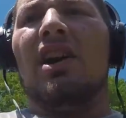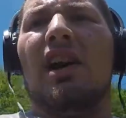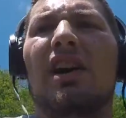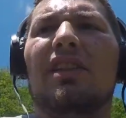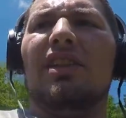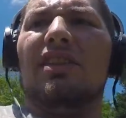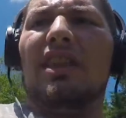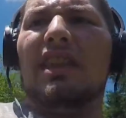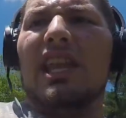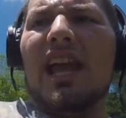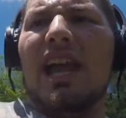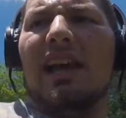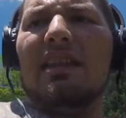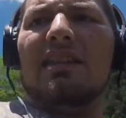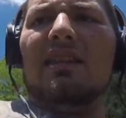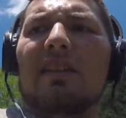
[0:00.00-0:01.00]
Other than
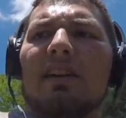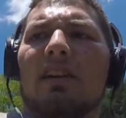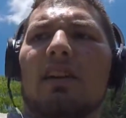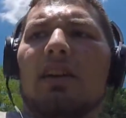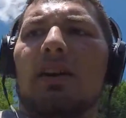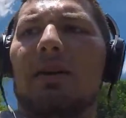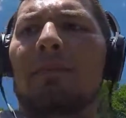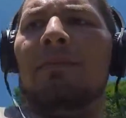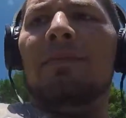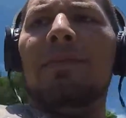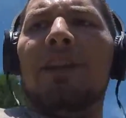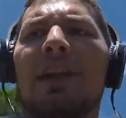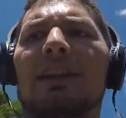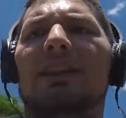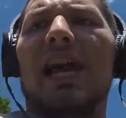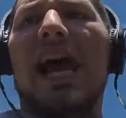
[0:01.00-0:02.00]
that, the
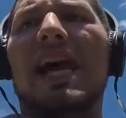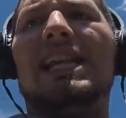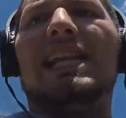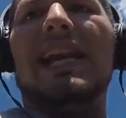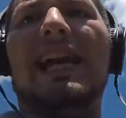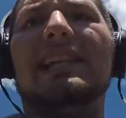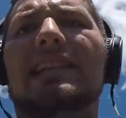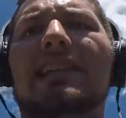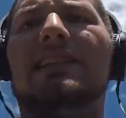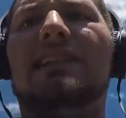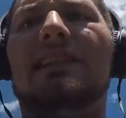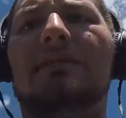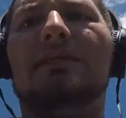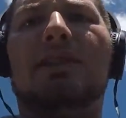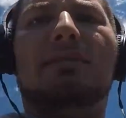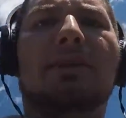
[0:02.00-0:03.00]
head gasket
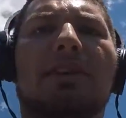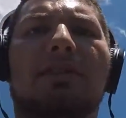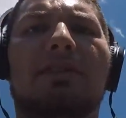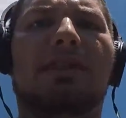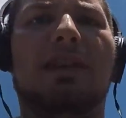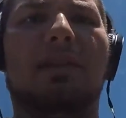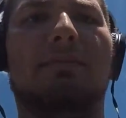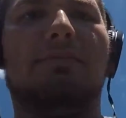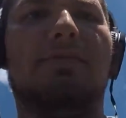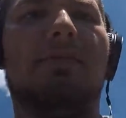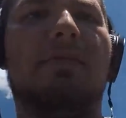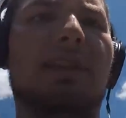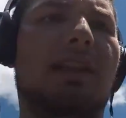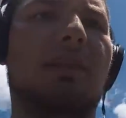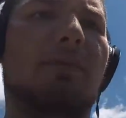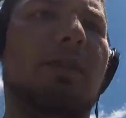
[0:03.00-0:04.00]
seems to be holding up
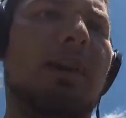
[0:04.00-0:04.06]
really